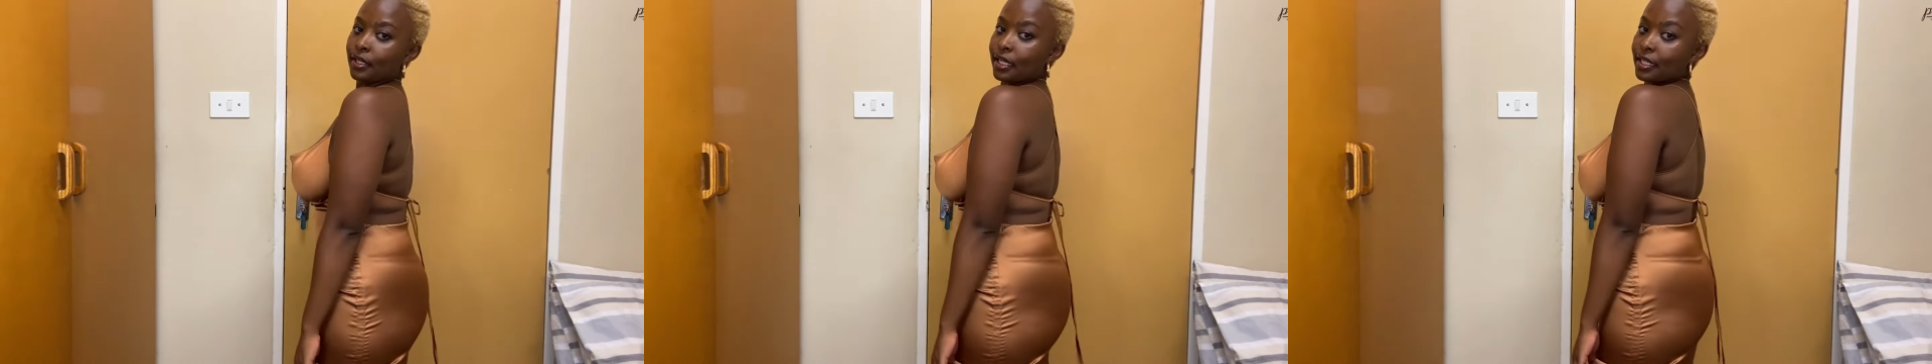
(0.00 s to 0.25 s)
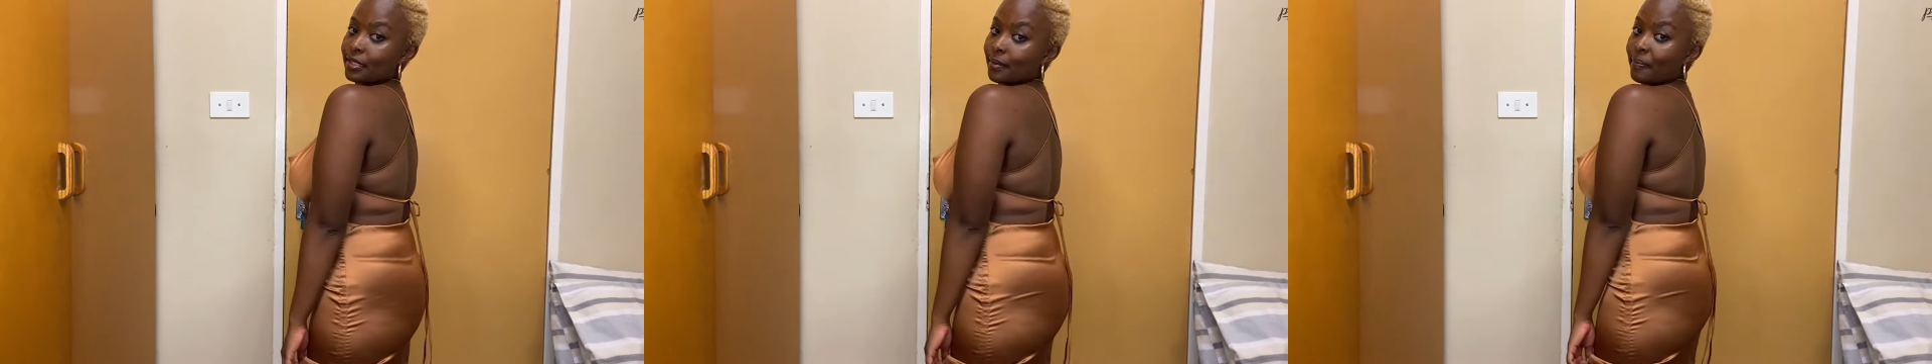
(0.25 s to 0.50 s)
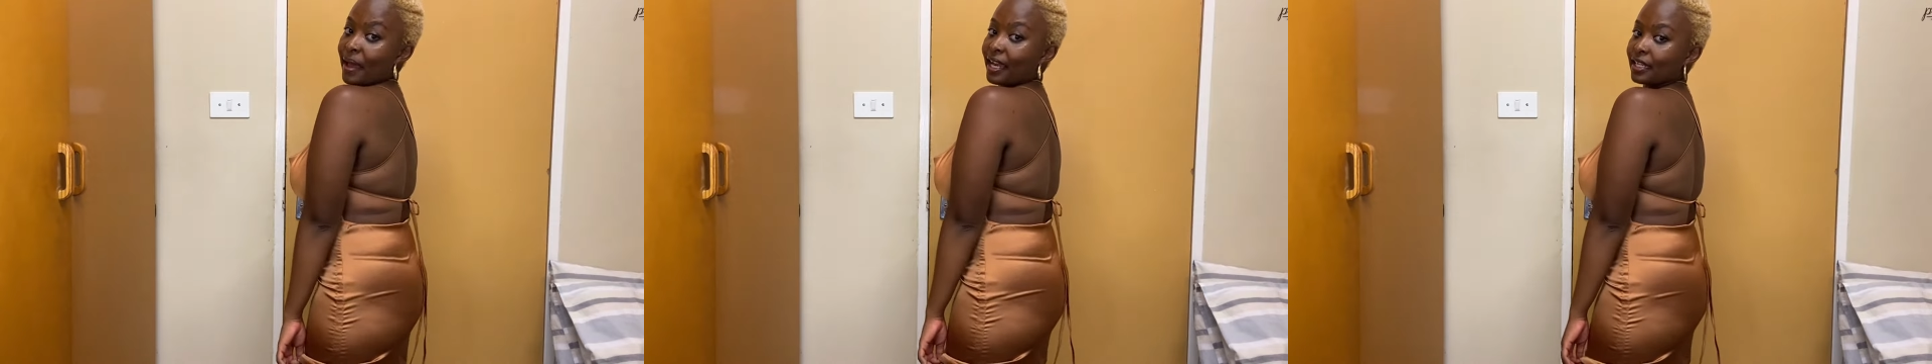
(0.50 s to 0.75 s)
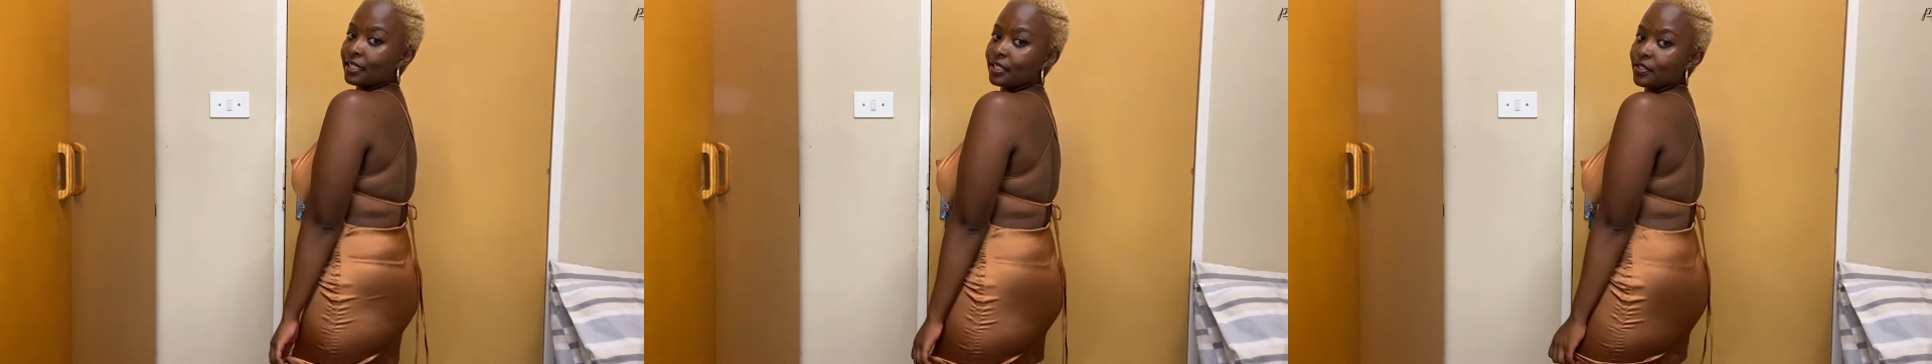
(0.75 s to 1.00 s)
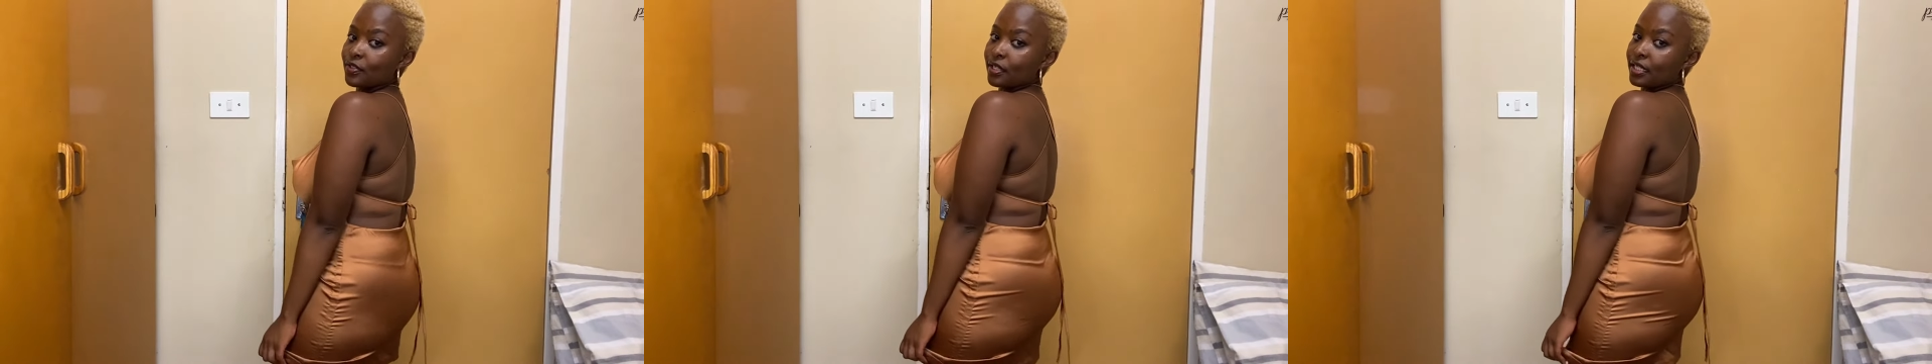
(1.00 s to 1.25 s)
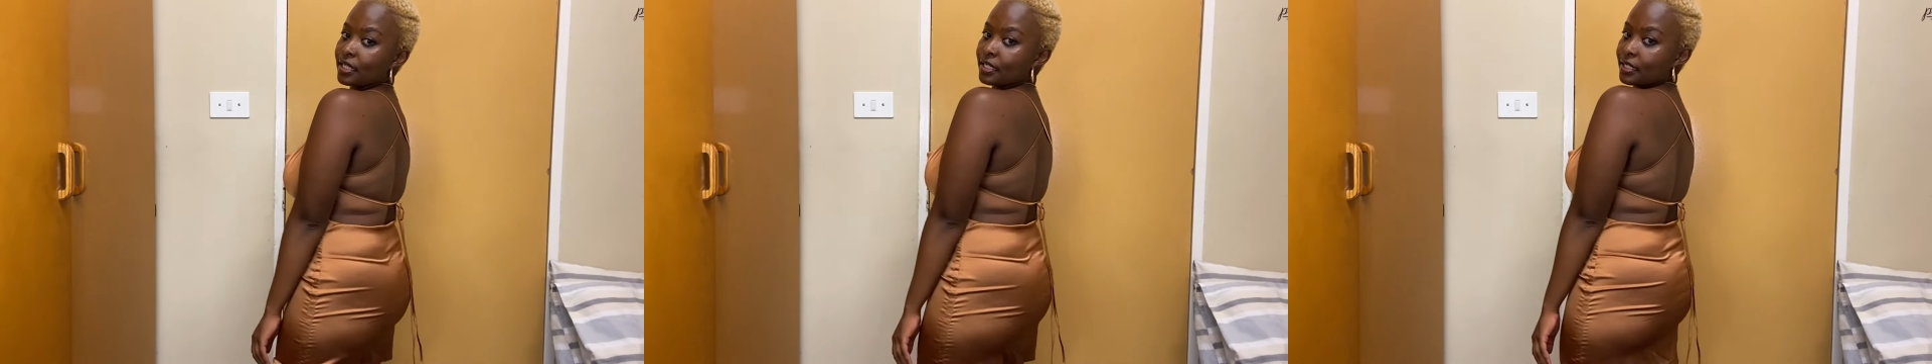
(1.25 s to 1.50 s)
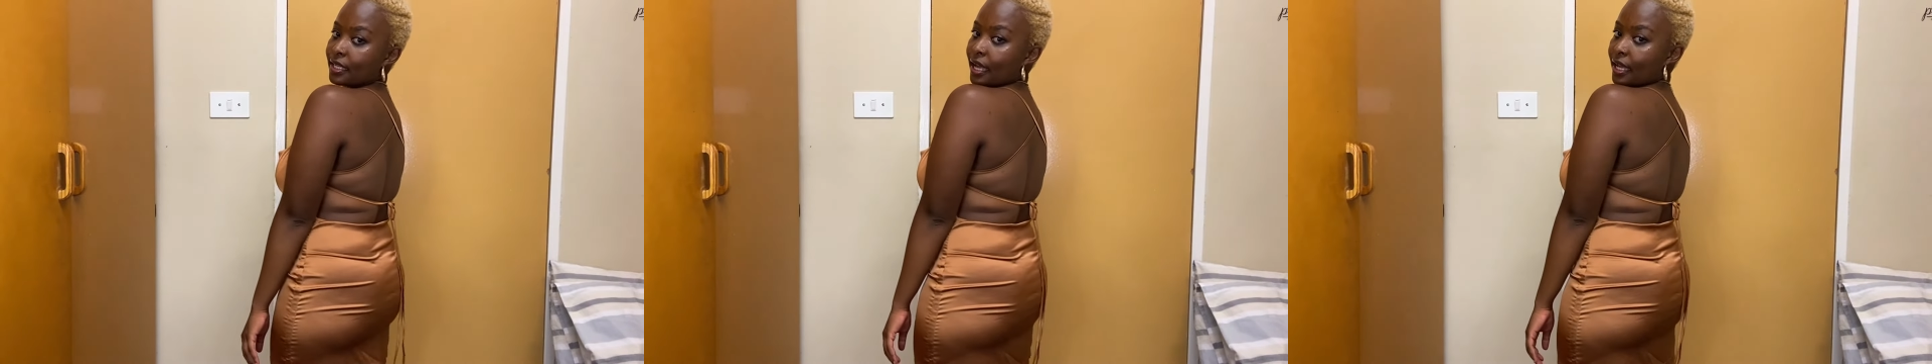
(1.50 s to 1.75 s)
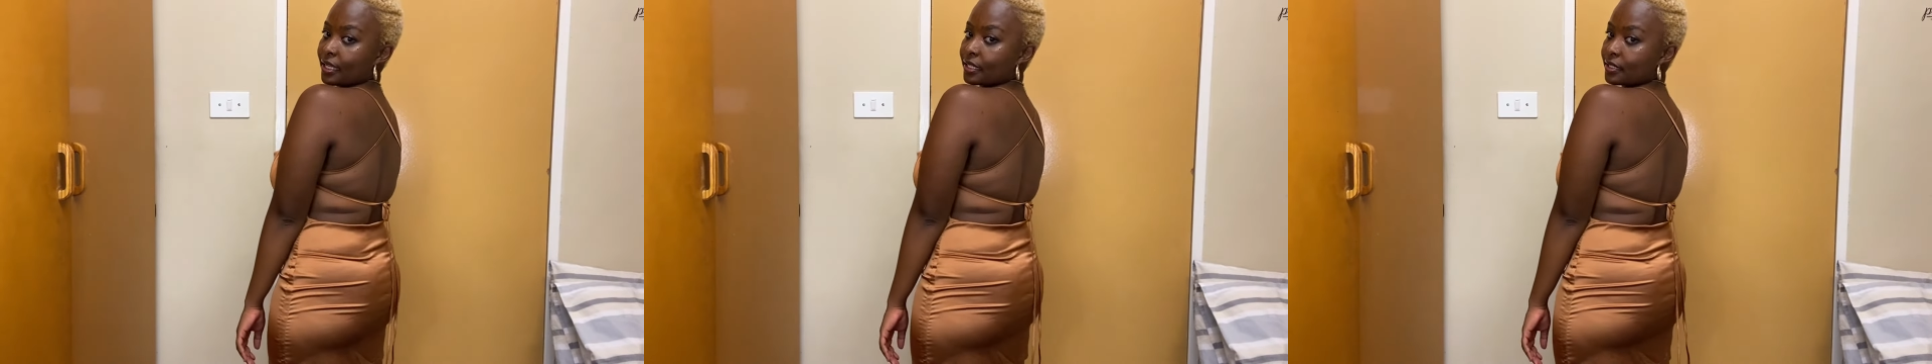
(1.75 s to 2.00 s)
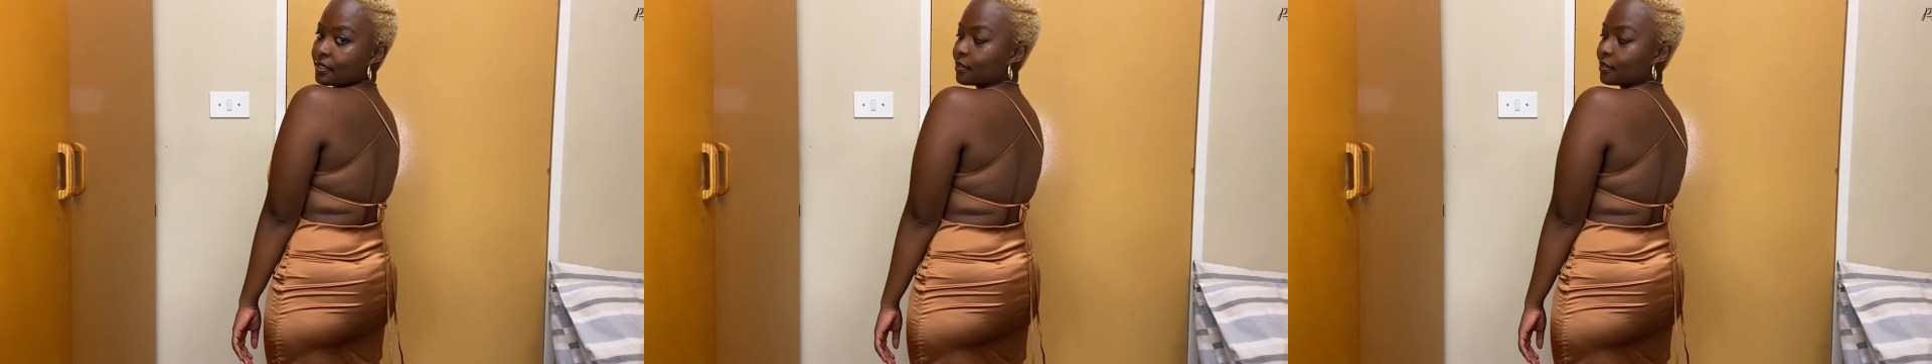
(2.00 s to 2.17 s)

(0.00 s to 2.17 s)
It's a backless dress, guys,